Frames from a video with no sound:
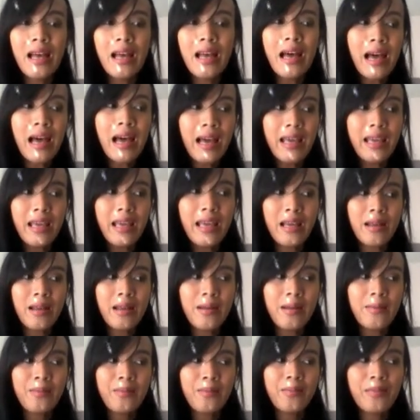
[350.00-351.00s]
I
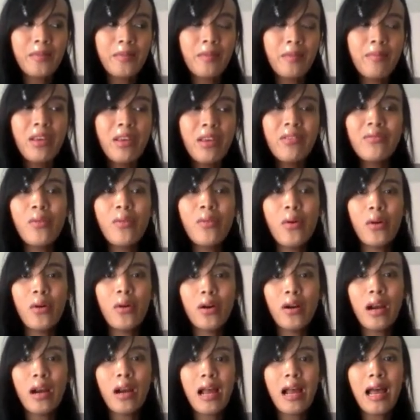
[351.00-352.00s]
am
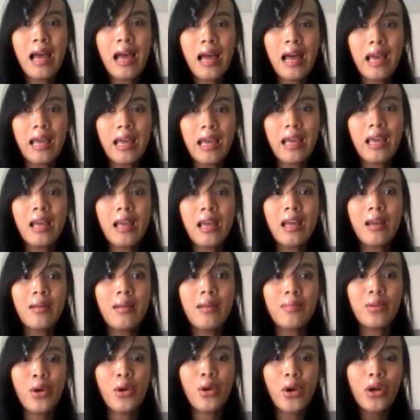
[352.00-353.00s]
before I
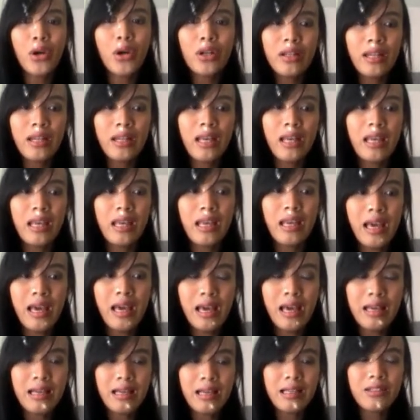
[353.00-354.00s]
am currently
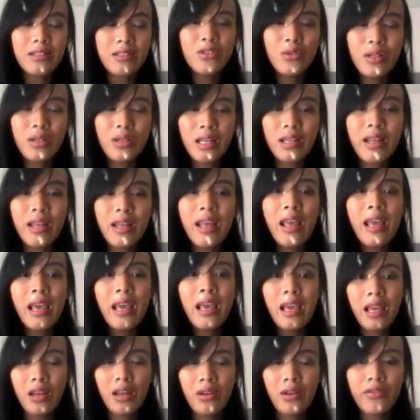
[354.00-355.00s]
a student
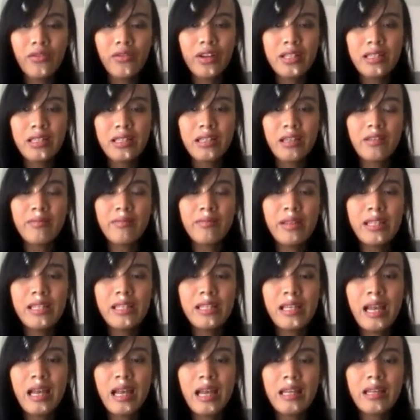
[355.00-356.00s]
in University of
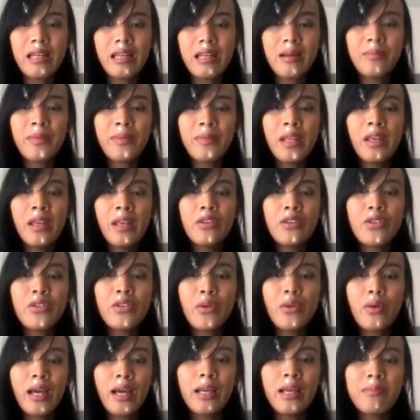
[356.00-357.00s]
Montana.
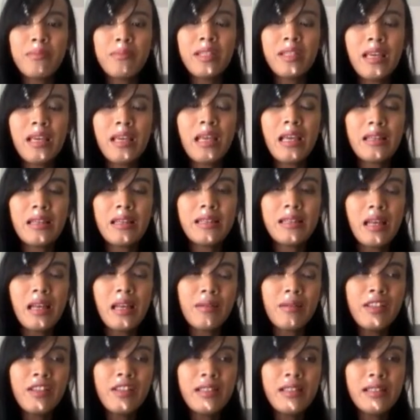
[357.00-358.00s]
So I'm taking the
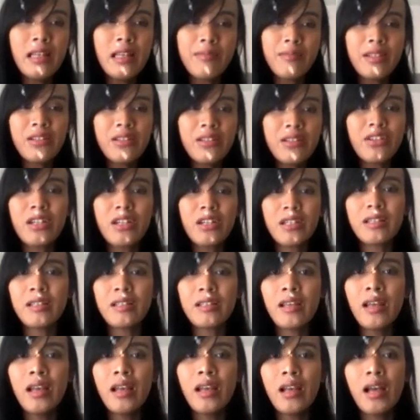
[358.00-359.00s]
7
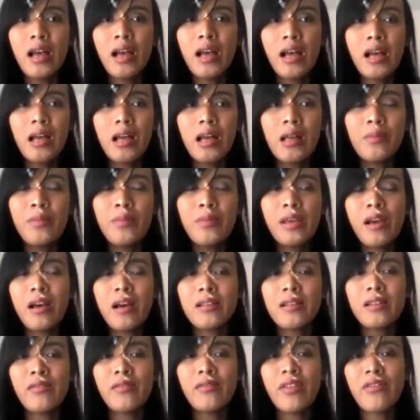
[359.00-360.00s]
semesters
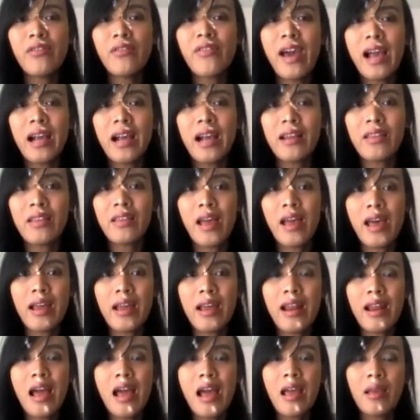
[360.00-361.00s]
because of the fact
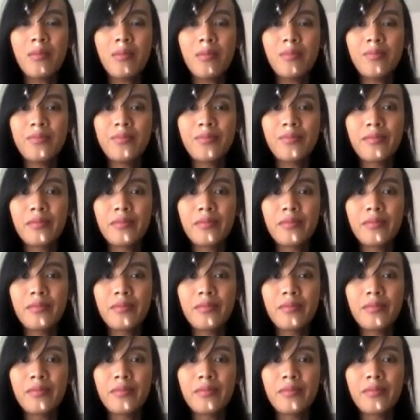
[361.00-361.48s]
that I'm